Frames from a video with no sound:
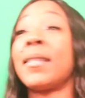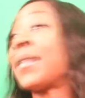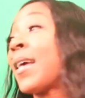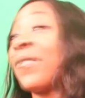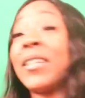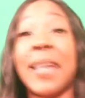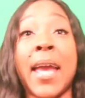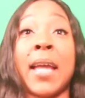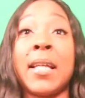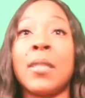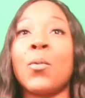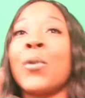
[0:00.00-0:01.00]
seven
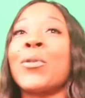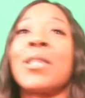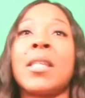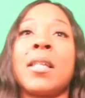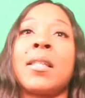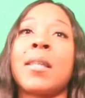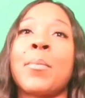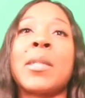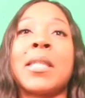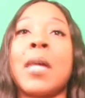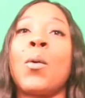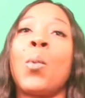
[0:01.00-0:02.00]
days well six i'm
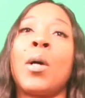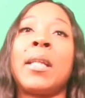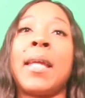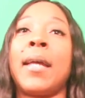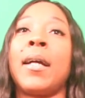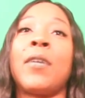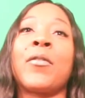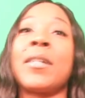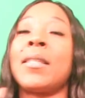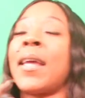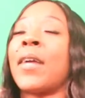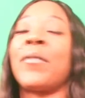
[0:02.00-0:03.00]
gonna take one day off
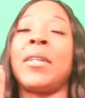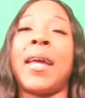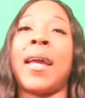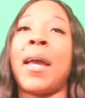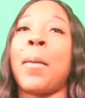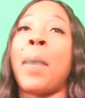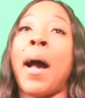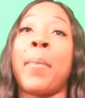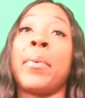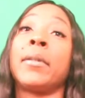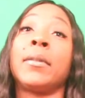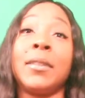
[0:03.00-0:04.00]
because every day ain't
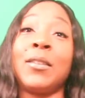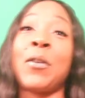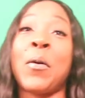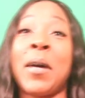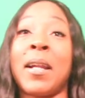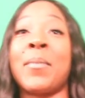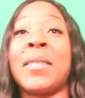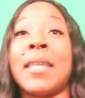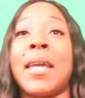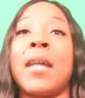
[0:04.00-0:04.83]
popping you know what i'm okay.